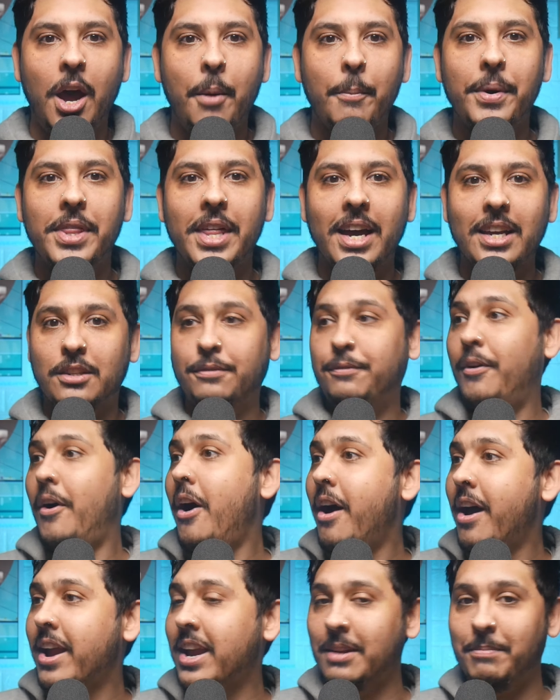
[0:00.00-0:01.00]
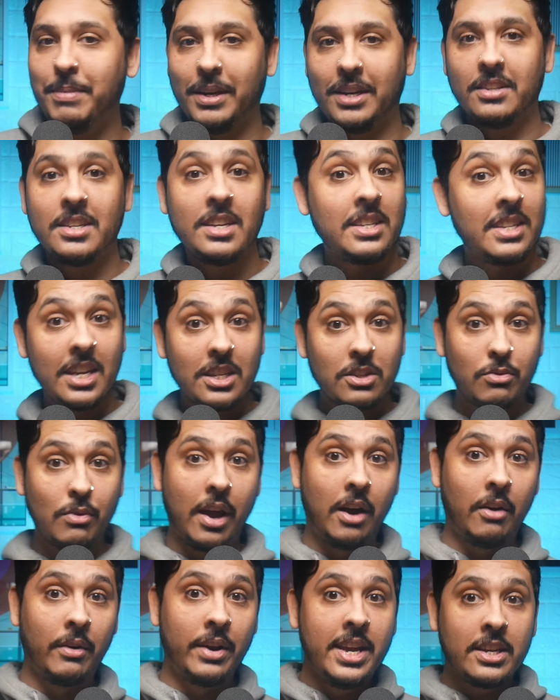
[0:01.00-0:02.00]
But that's fine because it's
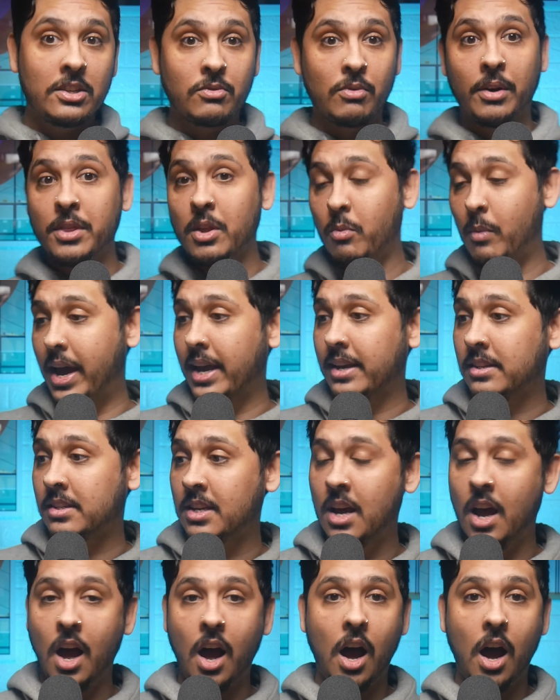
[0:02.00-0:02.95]
Israel, and Israel and the West